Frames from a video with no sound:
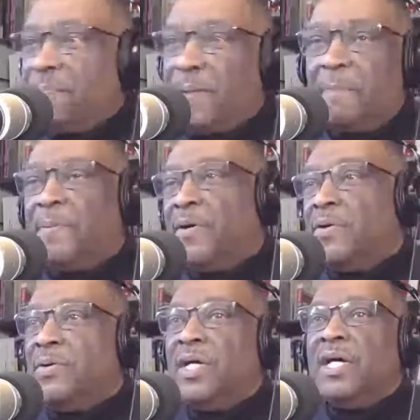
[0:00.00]

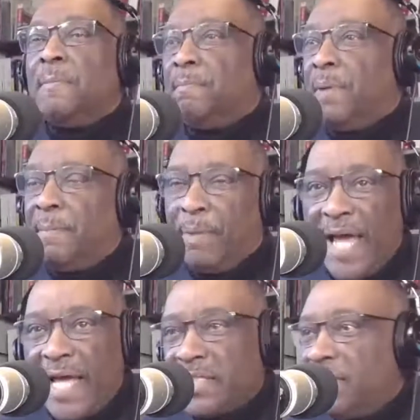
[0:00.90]
people,
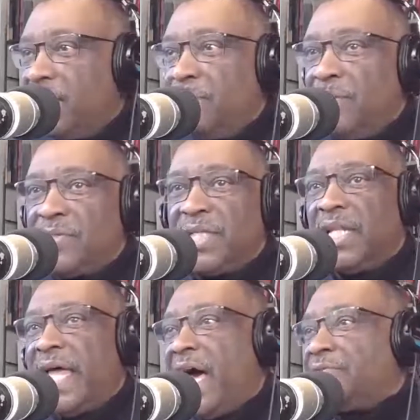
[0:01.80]
blasting their music
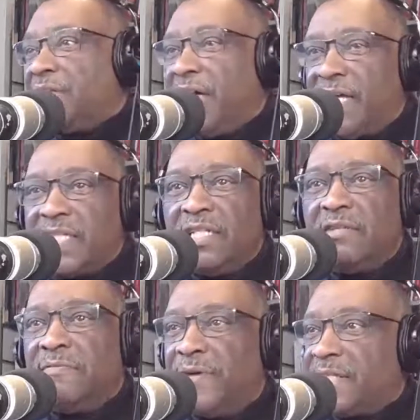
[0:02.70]
loud, cussing
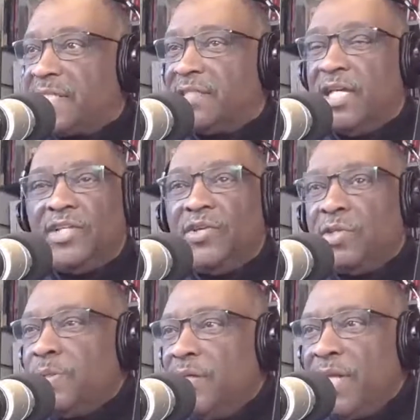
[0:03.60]
and fussing.
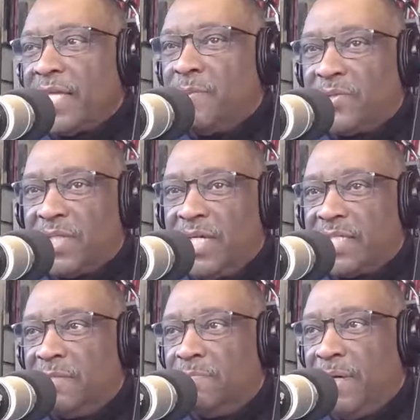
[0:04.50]
You're not supposed to
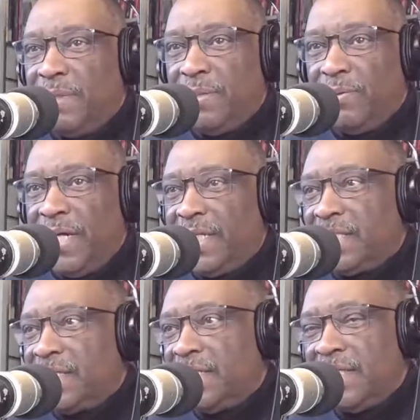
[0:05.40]
cuss in public, right?
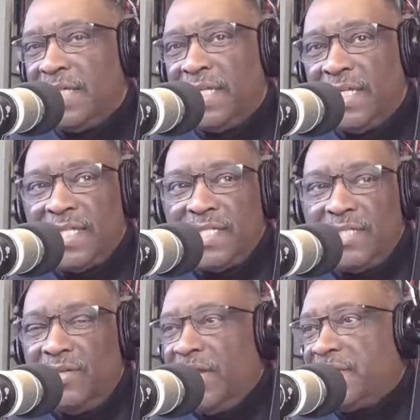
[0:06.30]
That's an
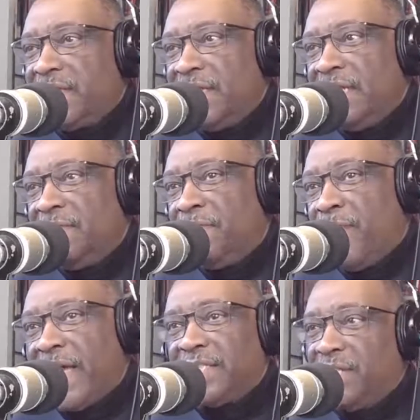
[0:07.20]

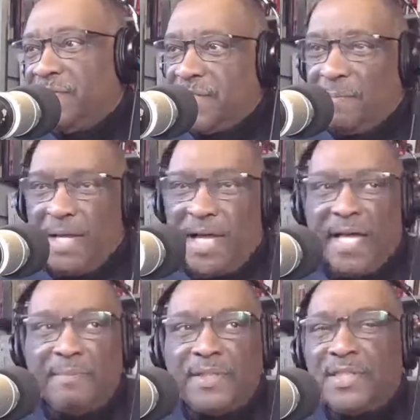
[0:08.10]
infraction of some kind.
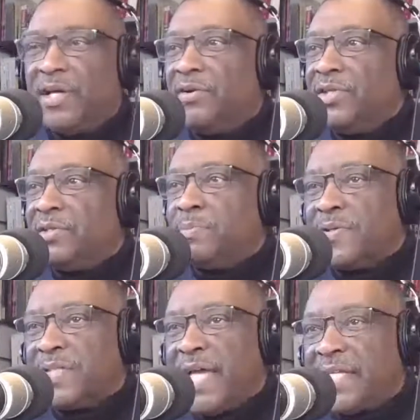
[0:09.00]
But you're
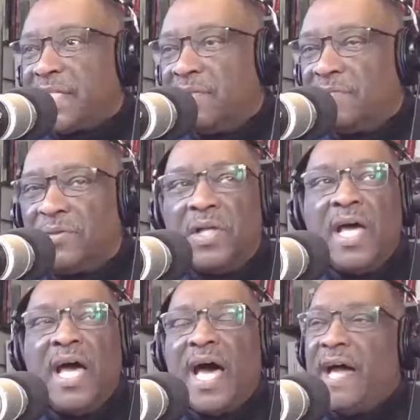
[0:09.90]
supposed to act civil.
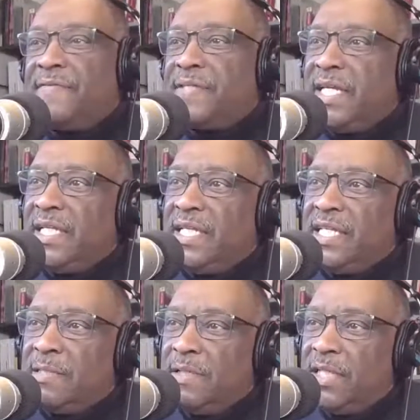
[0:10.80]
I've seen
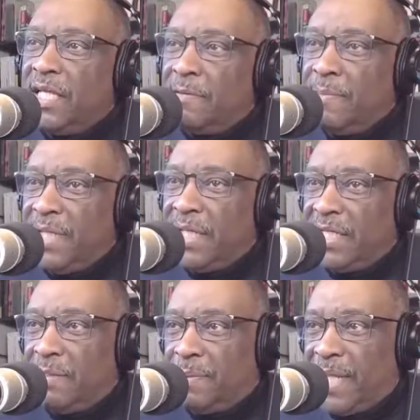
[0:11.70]
these young men
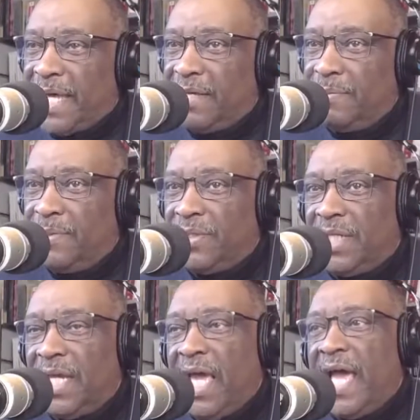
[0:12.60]
in the black
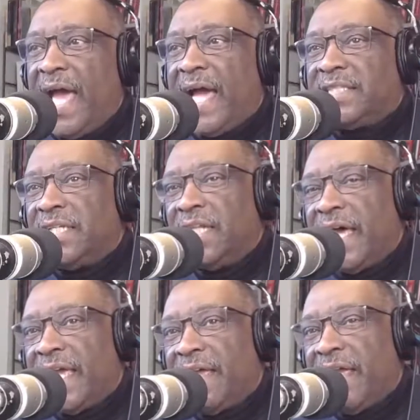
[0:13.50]
community acting
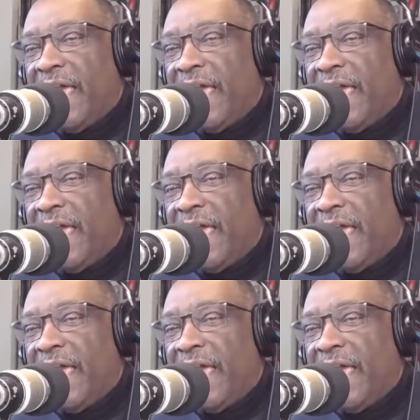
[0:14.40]
like